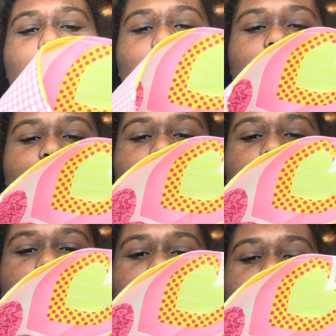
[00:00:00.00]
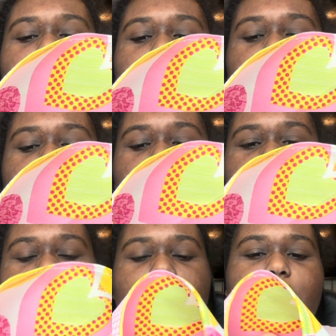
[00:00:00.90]
But this was more of like a
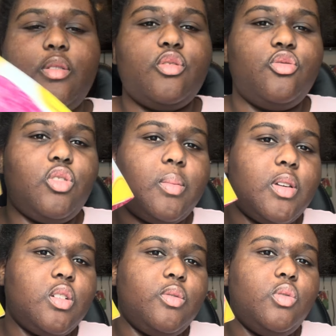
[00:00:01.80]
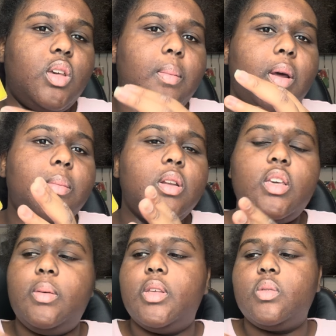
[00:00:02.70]
prototype and I was enjoying myself doing it. But I'm gonna
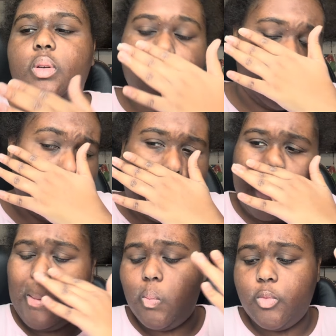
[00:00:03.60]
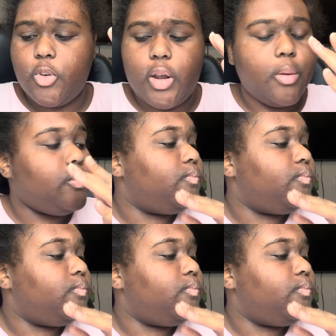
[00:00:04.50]
keep this one for now.